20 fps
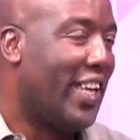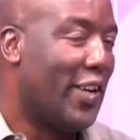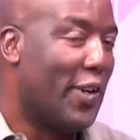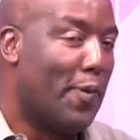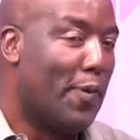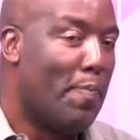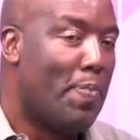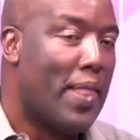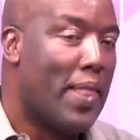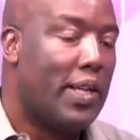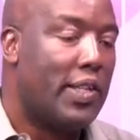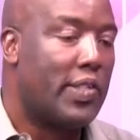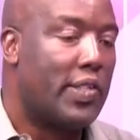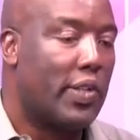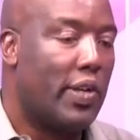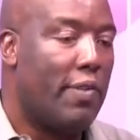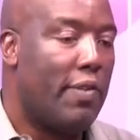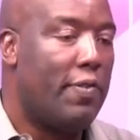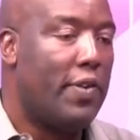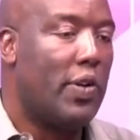You know,
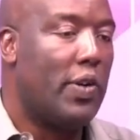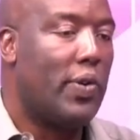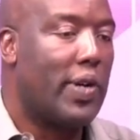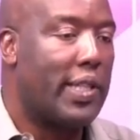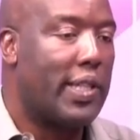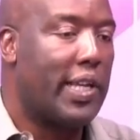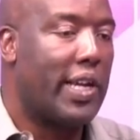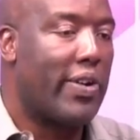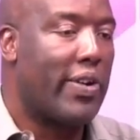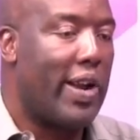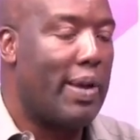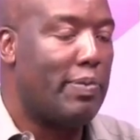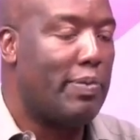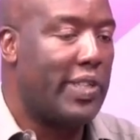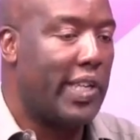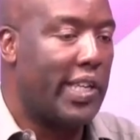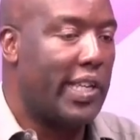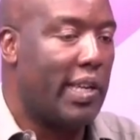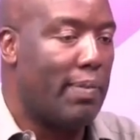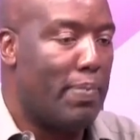so if you look at the crimes
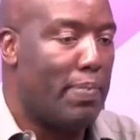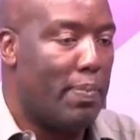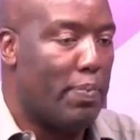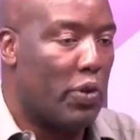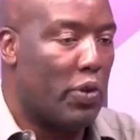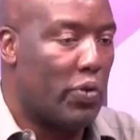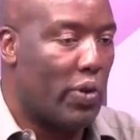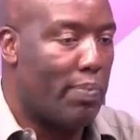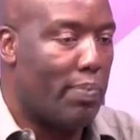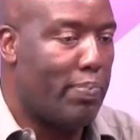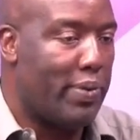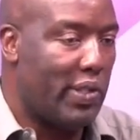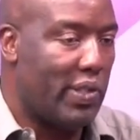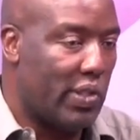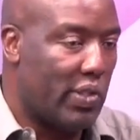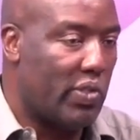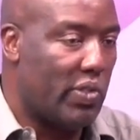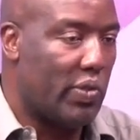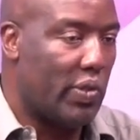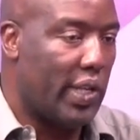taking people to our
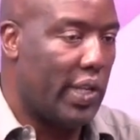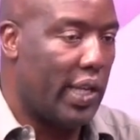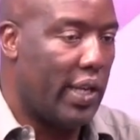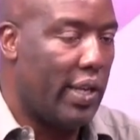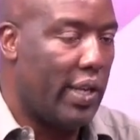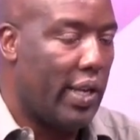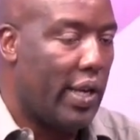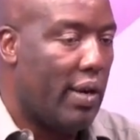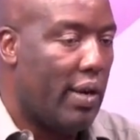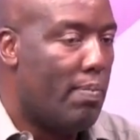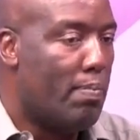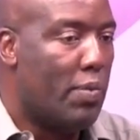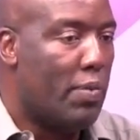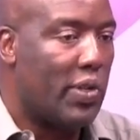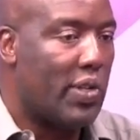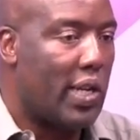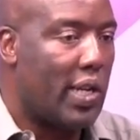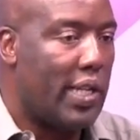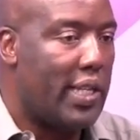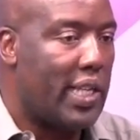prisons today,
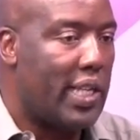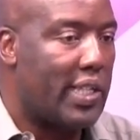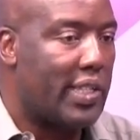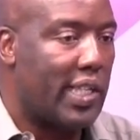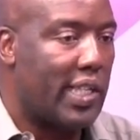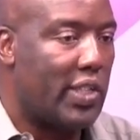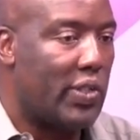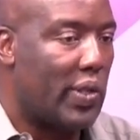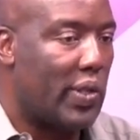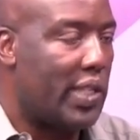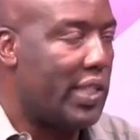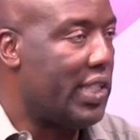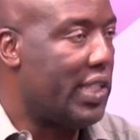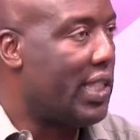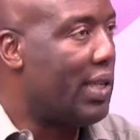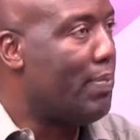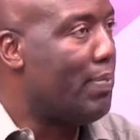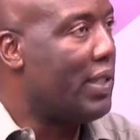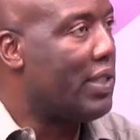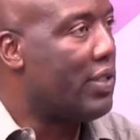mostly they're sexual and
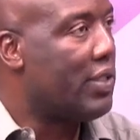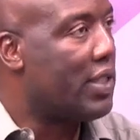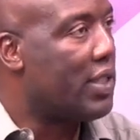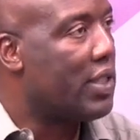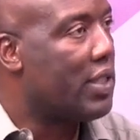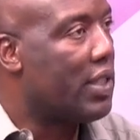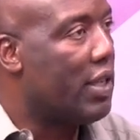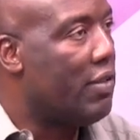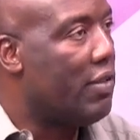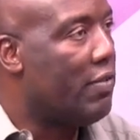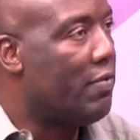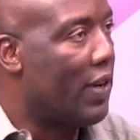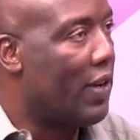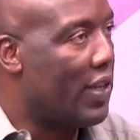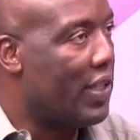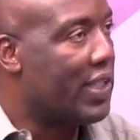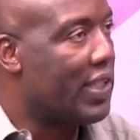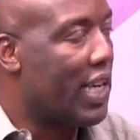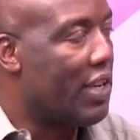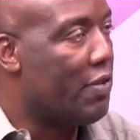gender-based
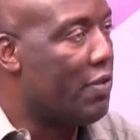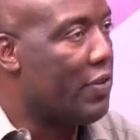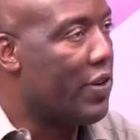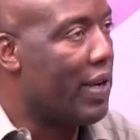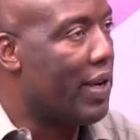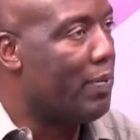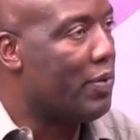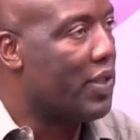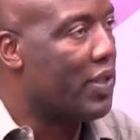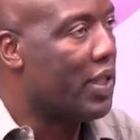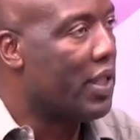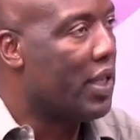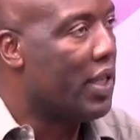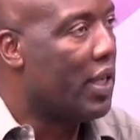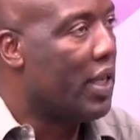violence kind of crimes.